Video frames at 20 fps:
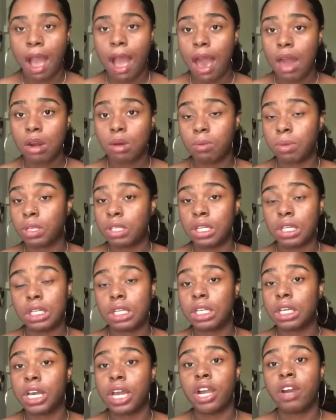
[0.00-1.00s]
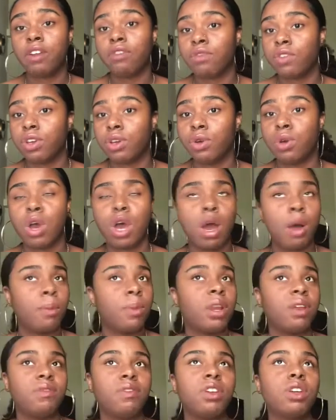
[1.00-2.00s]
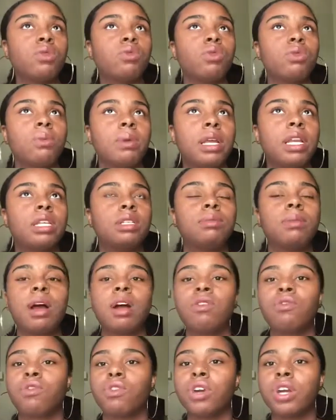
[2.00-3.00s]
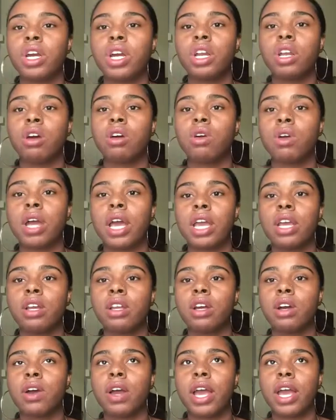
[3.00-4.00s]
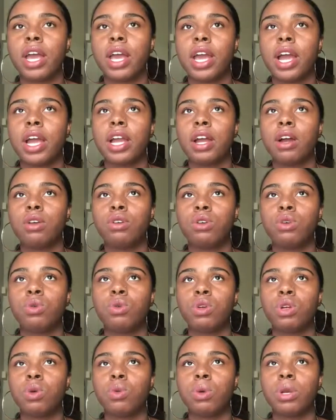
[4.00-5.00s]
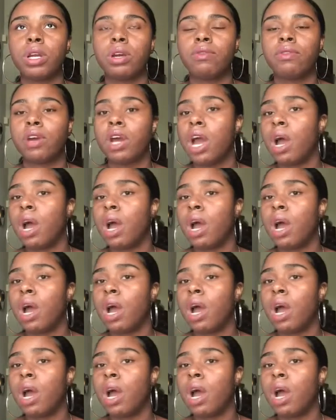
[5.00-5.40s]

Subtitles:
I don't particularly care for you. But if your roommate is my friend, okay, you know, hey, how y'all doing or whatever.